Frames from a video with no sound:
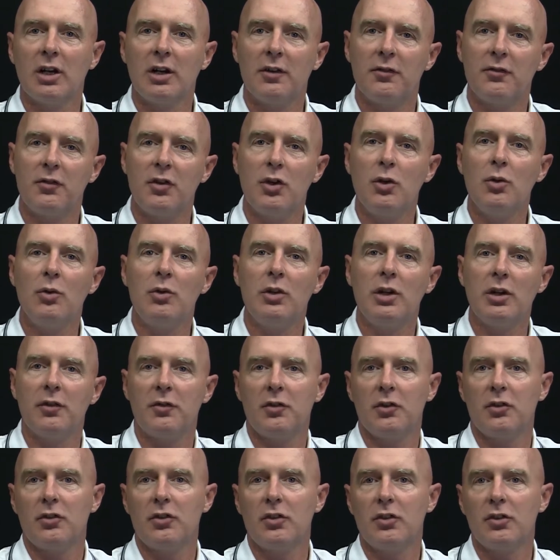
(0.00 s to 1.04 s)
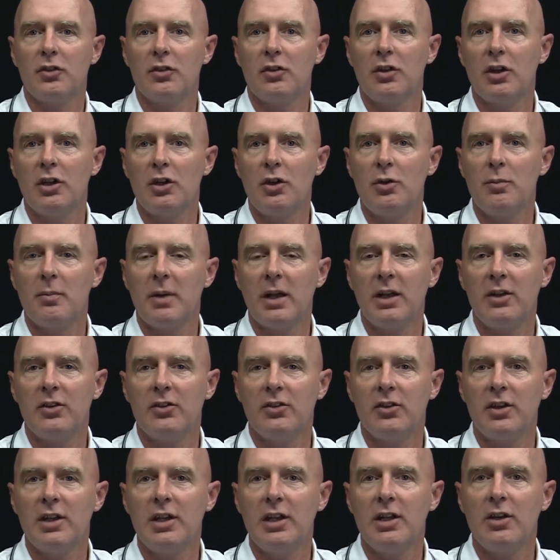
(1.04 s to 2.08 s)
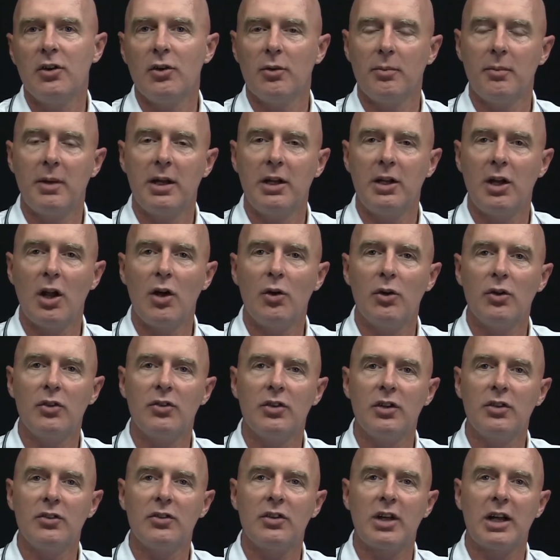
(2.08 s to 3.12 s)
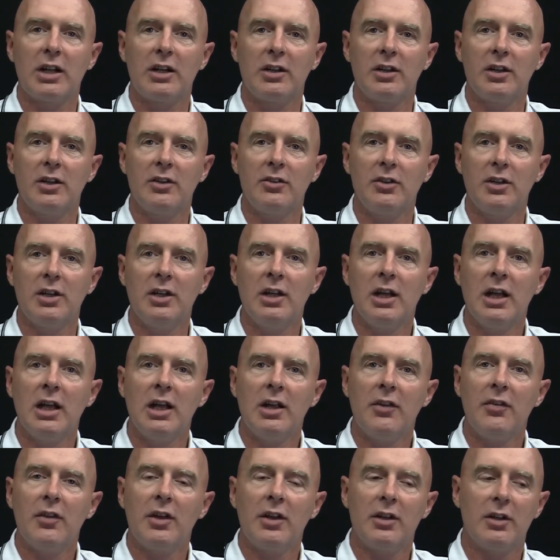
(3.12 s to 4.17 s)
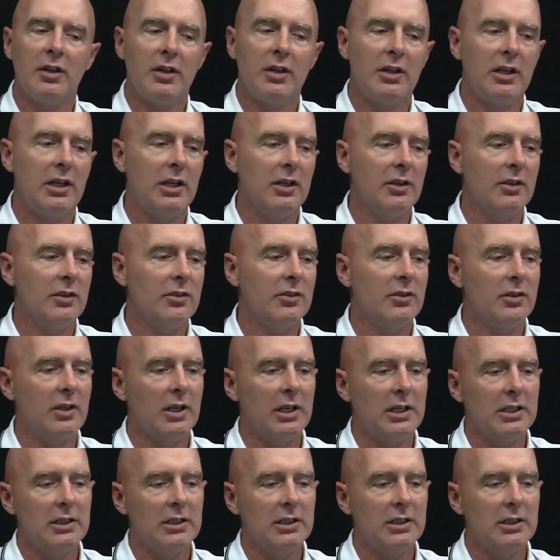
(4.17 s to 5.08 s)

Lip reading: a few differences that you may see or may notice inside of Lizzy that is,